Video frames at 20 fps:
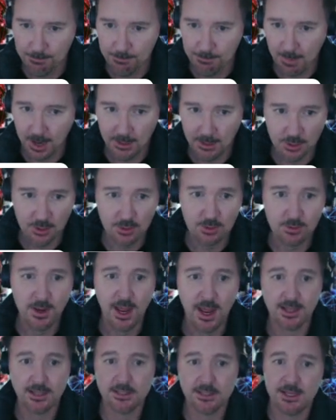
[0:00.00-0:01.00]
Marju,
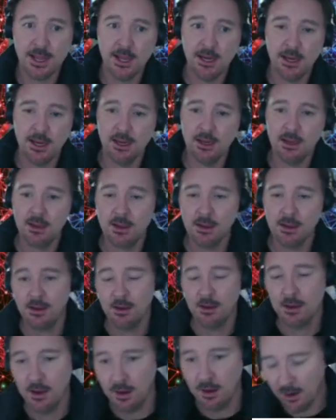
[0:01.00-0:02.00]
outstanding.
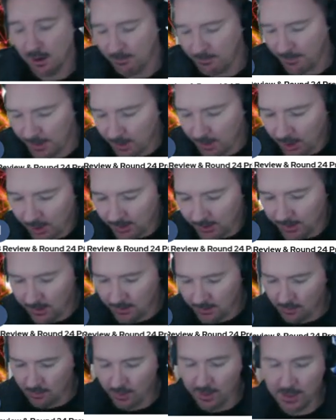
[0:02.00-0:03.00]
I've been
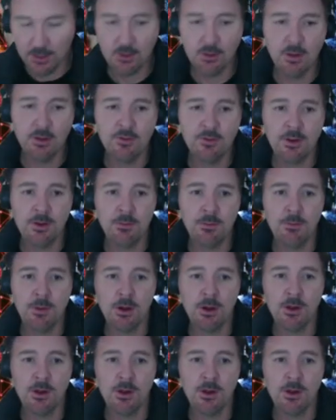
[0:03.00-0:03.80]
highly critical of him